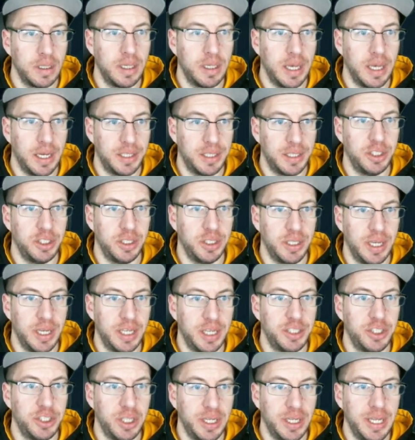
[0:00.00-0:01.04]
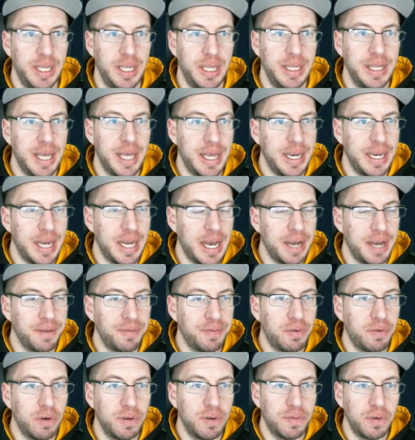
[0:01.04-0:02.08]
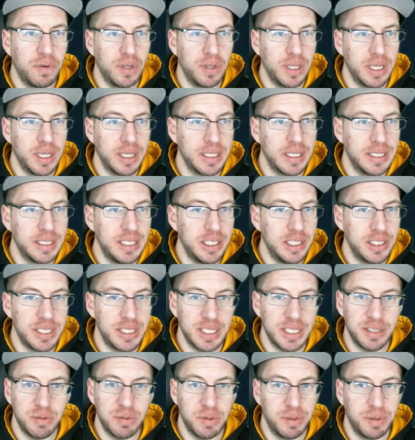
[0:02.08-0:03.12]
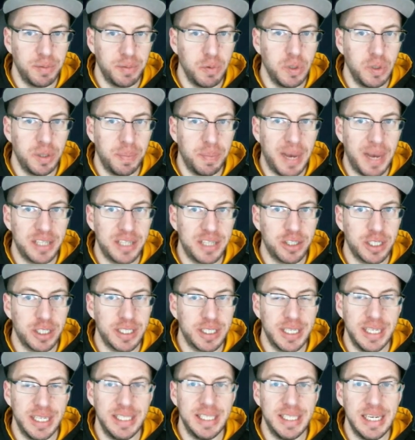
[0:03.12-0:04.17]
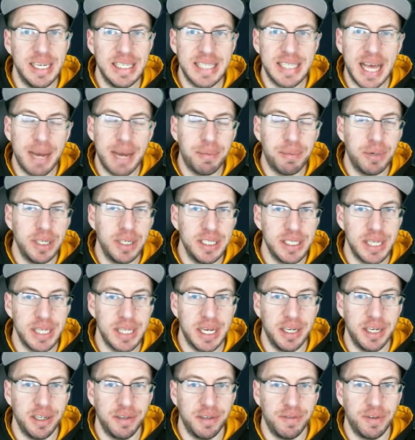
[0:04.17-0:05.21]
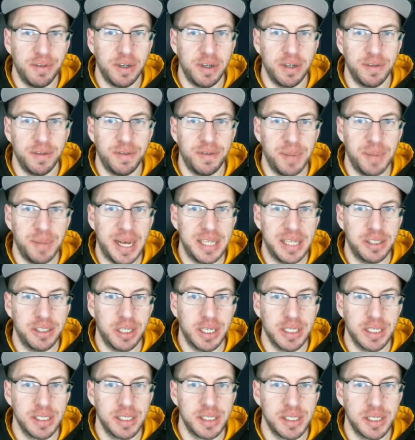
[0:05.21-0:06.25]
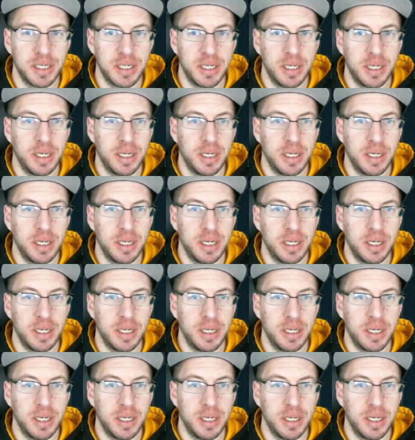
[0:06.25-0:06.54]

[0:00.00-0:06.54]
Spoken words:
Gotcha. And then for the tier 6 with Bazrix, is that pretty standard for Bazrix?